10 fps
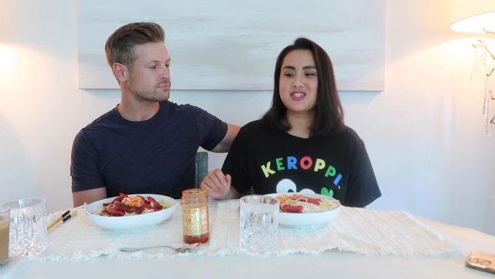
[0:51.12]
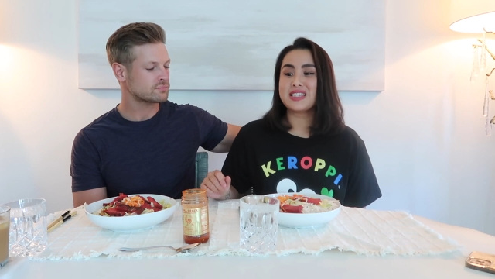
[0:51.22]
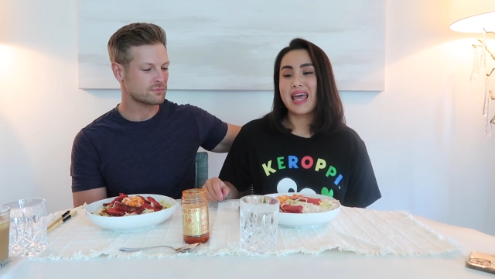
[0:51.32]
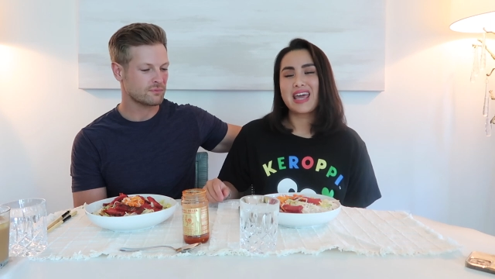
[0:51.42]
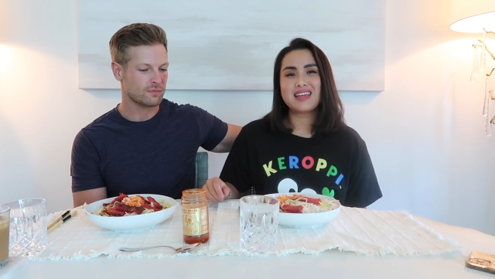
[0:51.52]

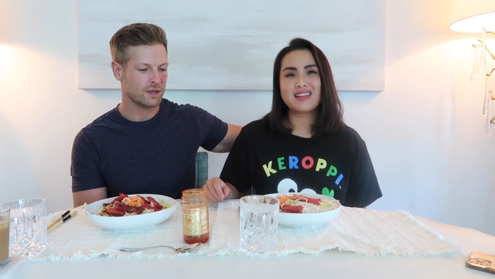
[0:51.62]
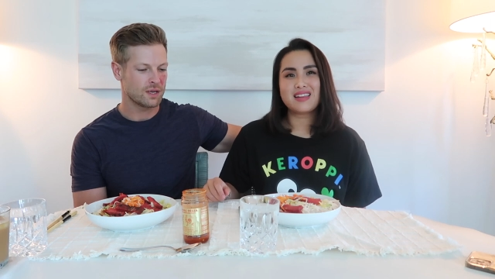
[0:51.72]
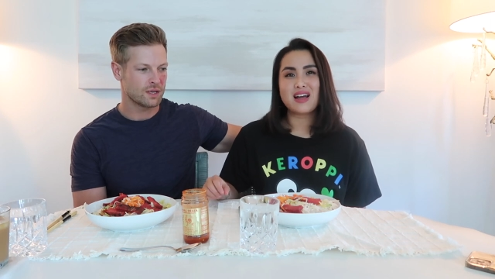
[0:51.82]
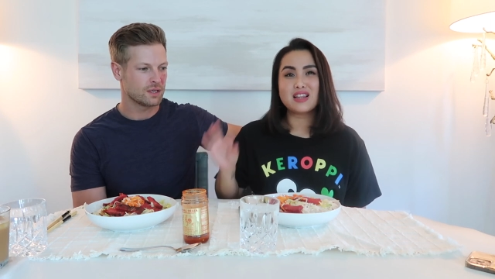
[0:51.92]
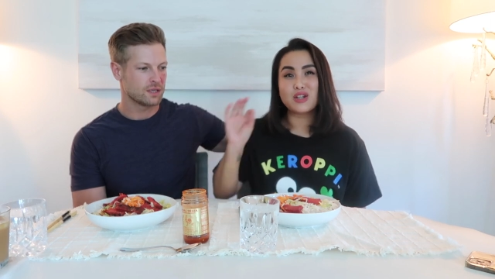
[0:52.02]

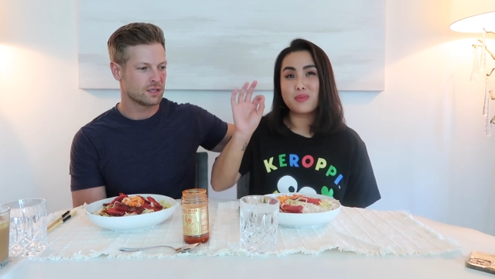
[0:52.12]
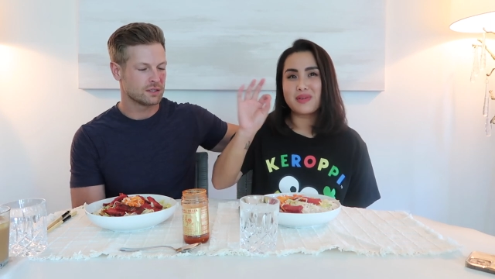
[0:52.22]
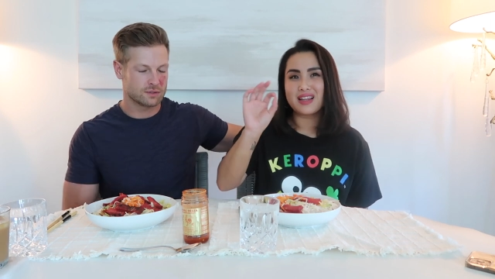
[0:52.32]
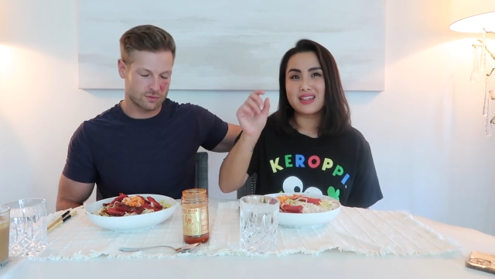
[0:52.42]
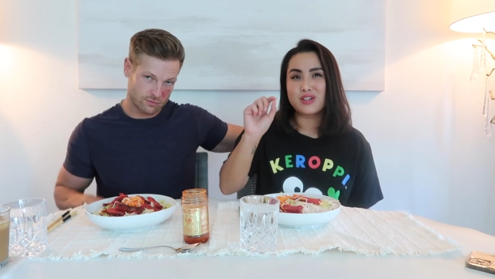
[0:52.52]
Speaker 1: slang. A
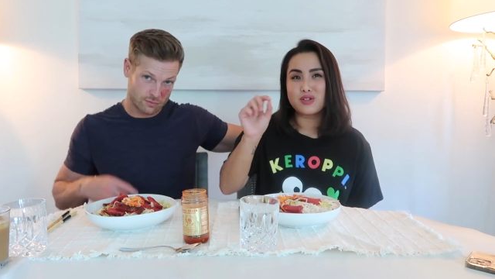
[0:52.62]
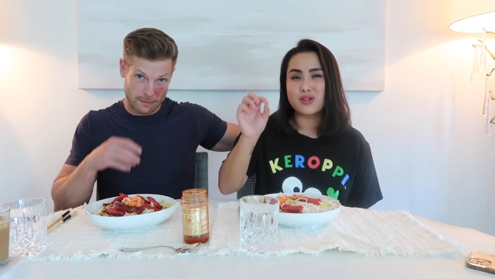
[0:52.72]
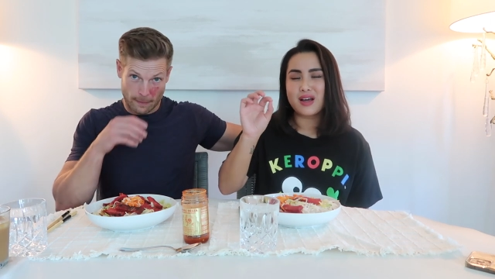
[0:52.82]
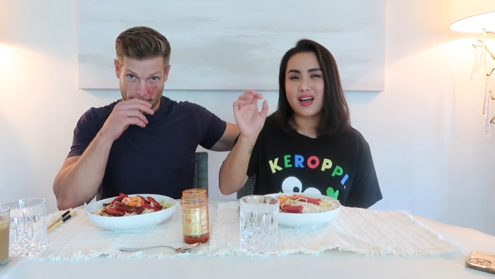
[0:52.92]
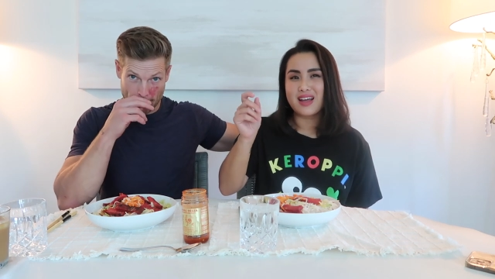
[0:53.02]
little a
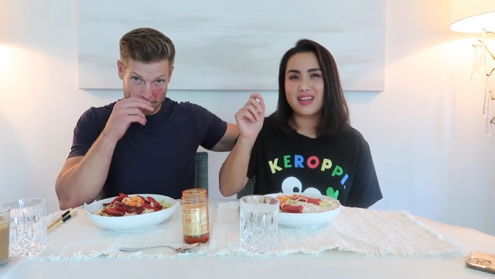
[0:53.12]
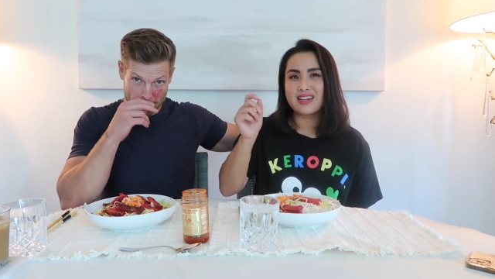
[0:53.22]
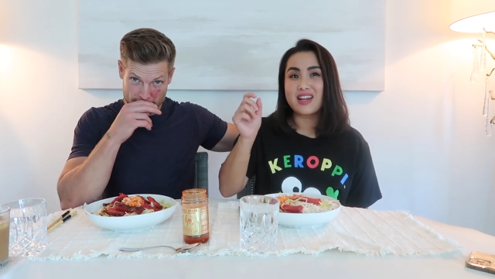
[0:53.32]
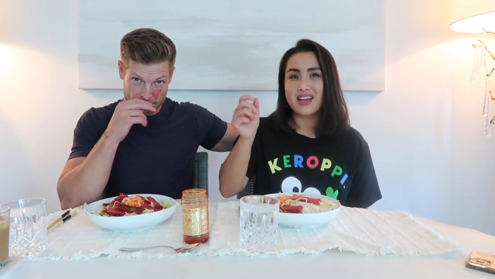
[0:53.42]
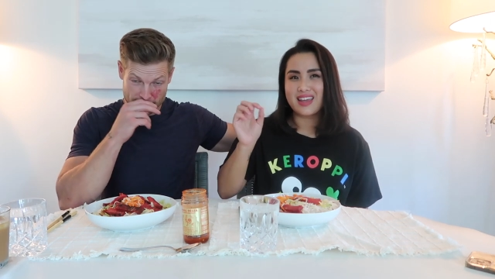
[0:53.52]
little uh,
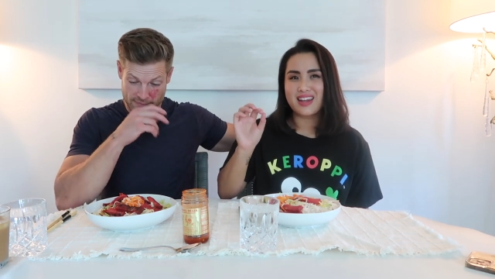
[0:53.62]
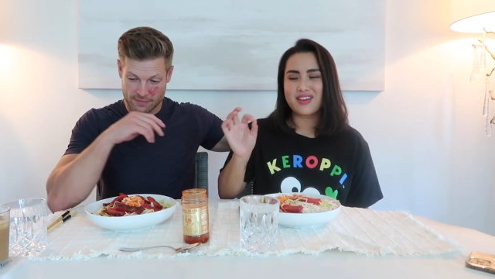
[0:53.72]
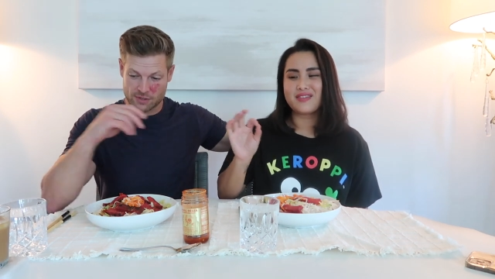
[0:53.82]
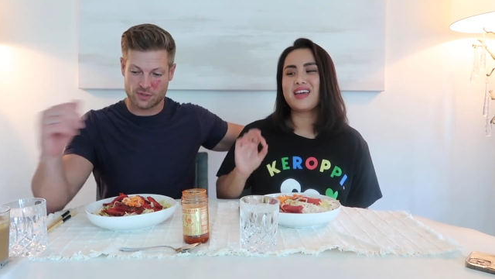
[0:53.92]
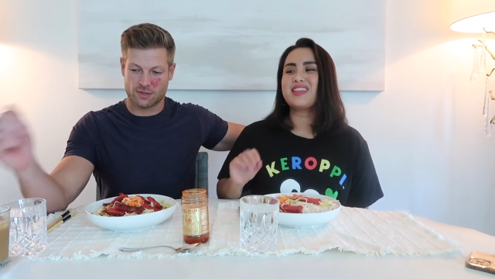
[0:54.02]
nugget
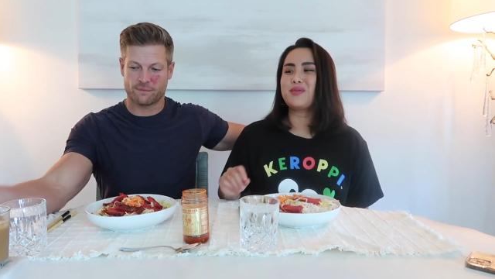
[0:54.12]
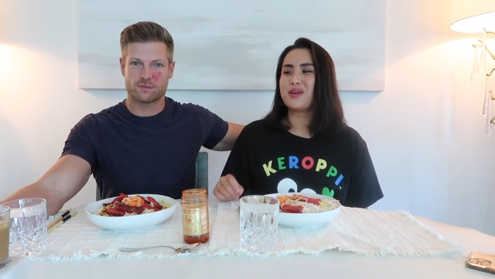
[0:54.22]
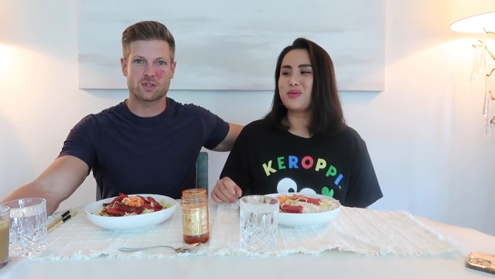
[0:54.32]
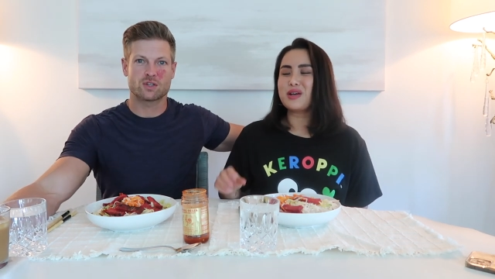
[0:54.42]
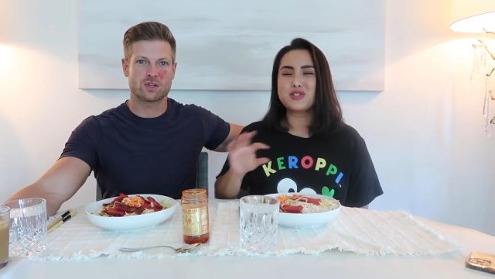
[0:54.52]
of it that
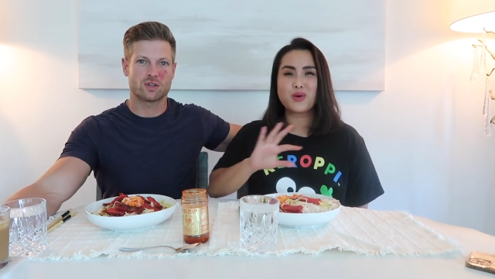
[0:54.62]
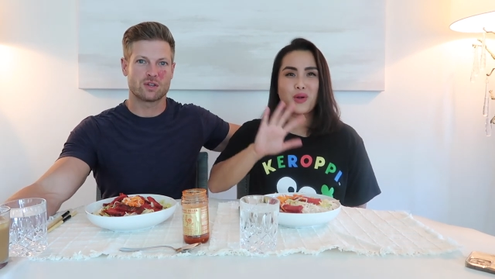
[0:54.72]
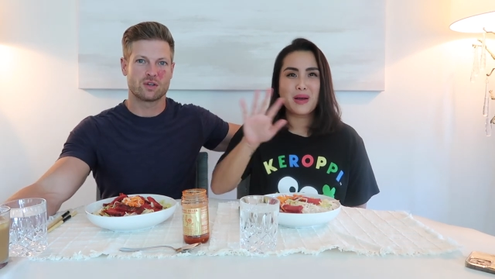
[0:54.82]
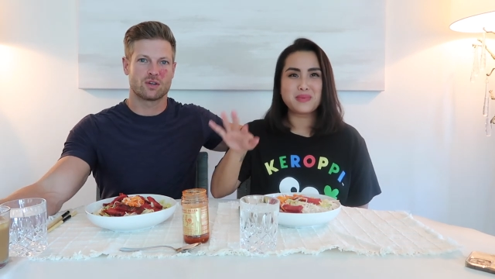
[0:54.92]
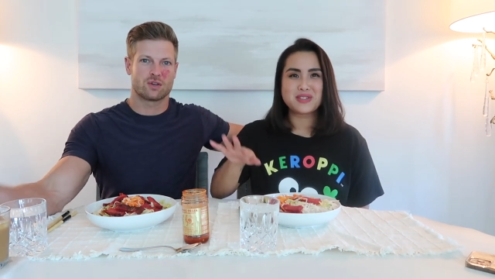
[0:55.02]
we're we're gonna do a
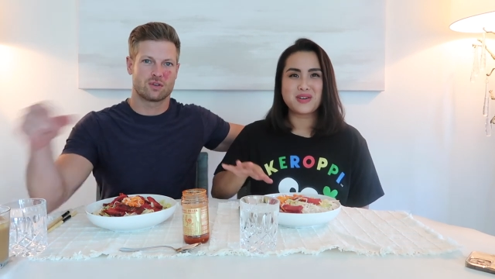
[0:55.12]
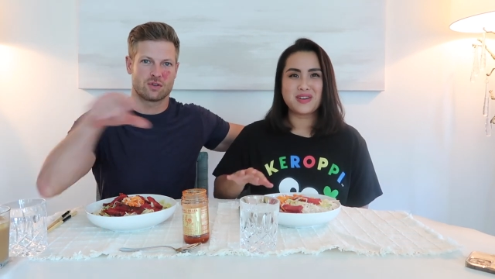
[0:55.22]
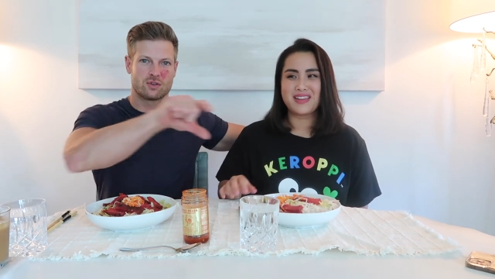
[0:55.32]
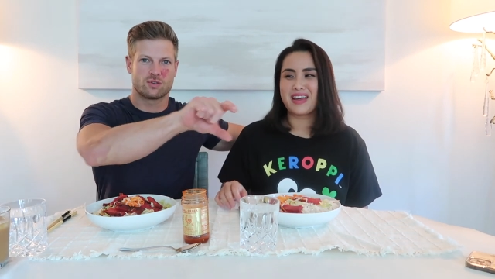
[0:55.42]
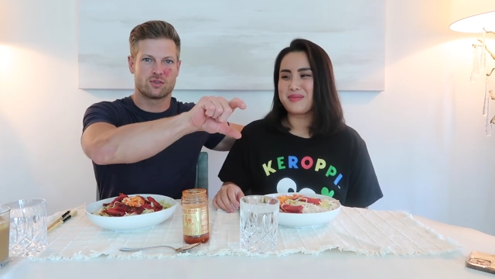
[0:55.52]
whole
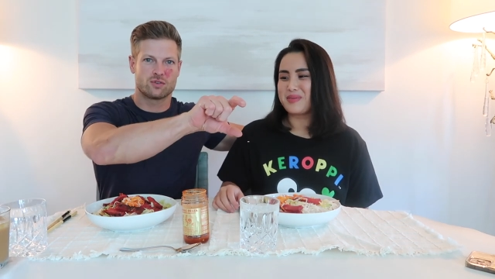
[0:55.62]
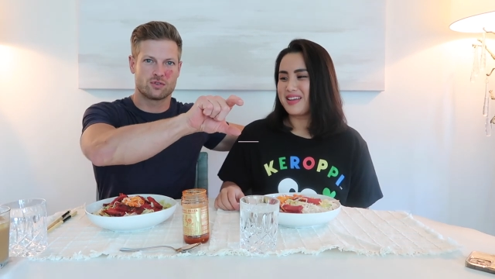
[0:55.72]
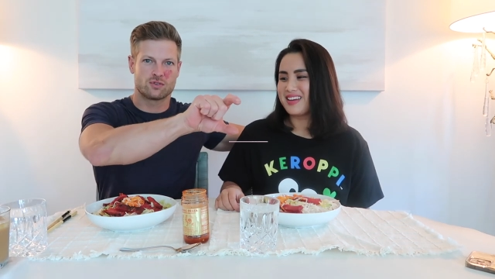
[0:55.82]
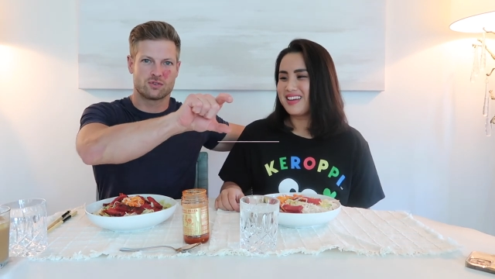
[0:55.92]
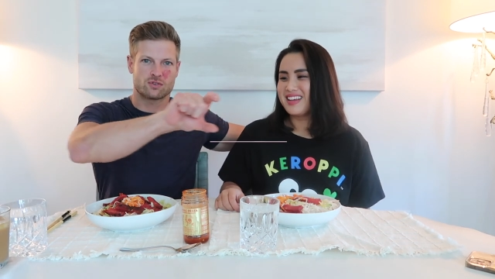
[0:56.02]
episode on that.
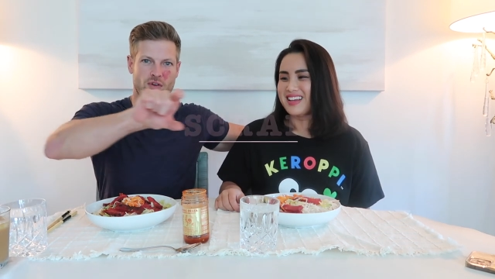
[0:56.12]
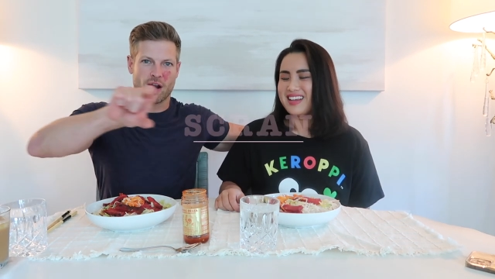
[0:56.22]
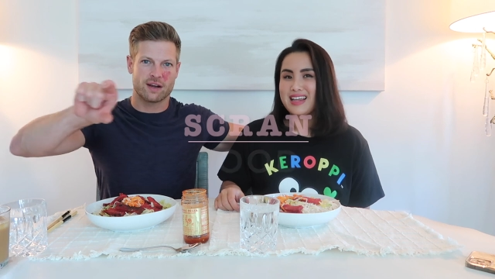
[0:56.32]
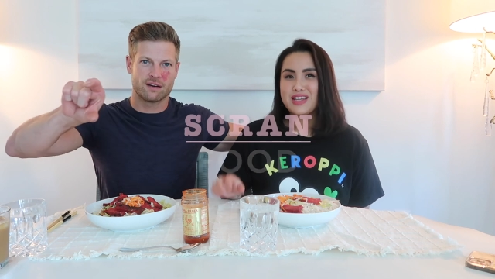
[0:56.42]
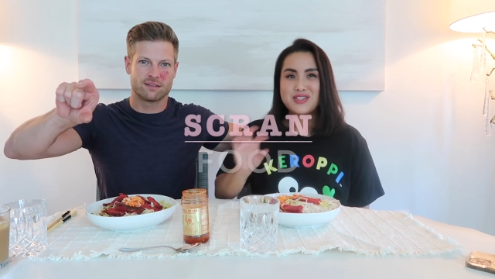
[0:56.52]
But
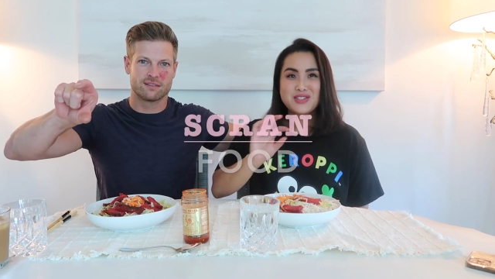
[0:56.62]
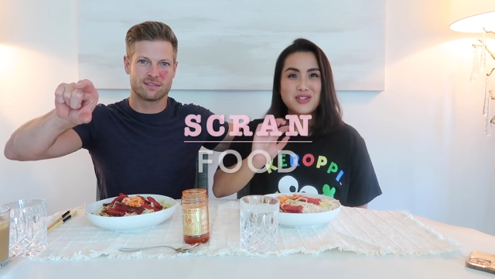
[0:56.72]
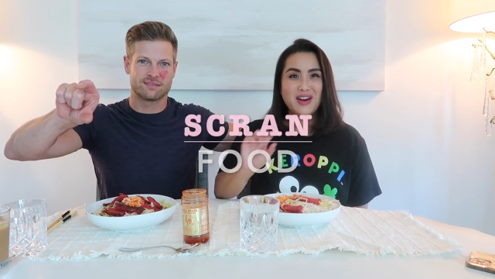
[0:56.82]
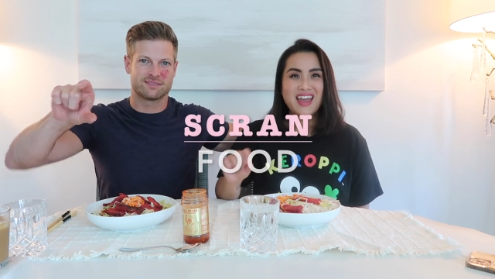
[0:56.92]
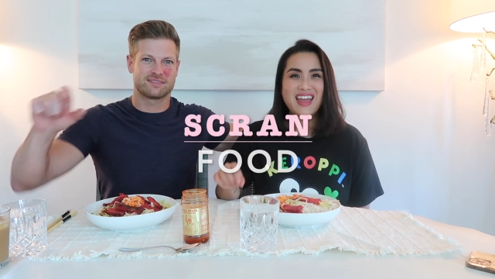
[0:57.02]
scram.
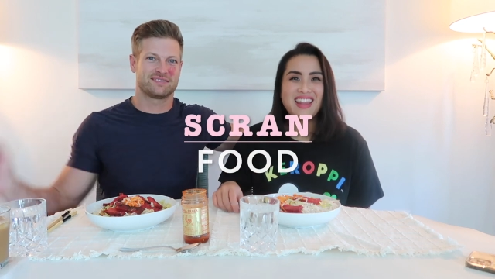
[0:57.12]
Scram.